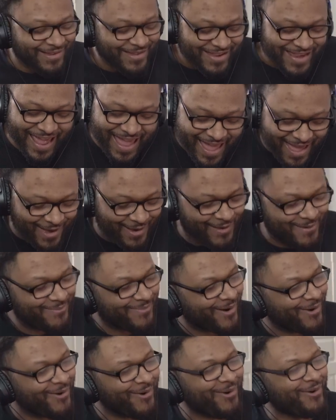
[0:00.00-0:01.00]
Damn,
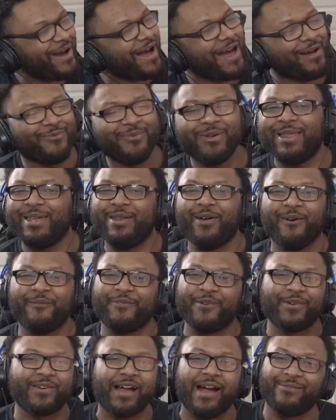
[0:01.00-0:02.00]
bro, I really don't
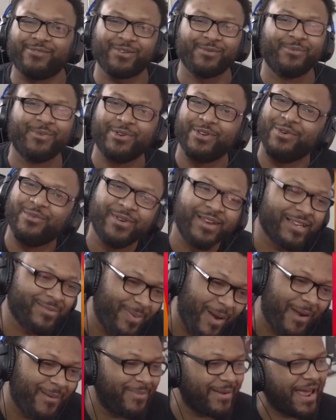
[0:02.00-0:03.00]
feel comfortable doing this
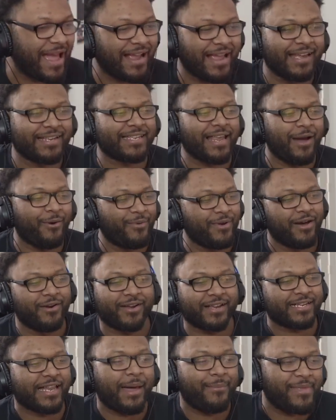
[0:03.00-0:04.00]
part, but I guess I will
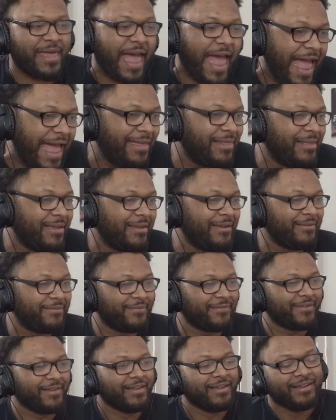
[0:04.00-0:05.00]
because I'm the
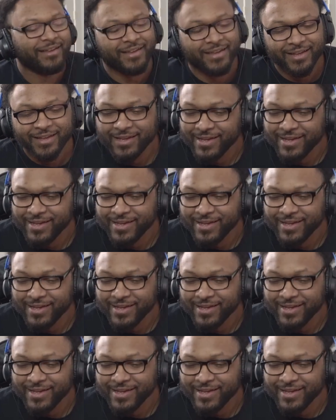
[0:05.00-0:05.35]
ad-lib.